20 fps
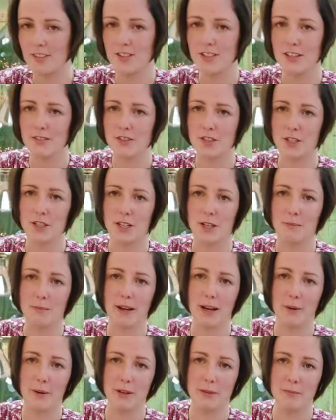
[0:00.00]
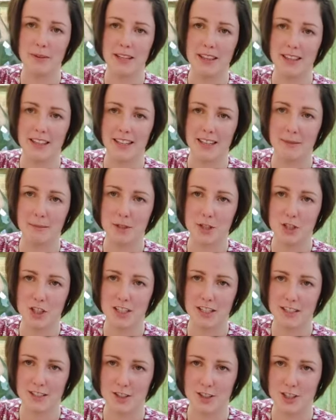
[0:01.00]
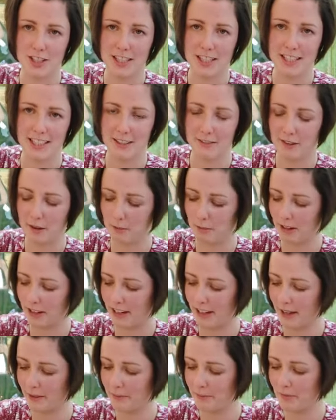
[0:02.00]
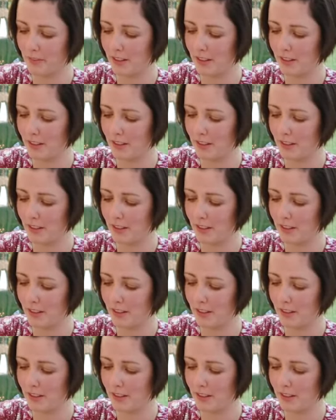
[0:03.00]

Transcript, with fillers: Just have to bear with me, the machine's just eating the fabric again.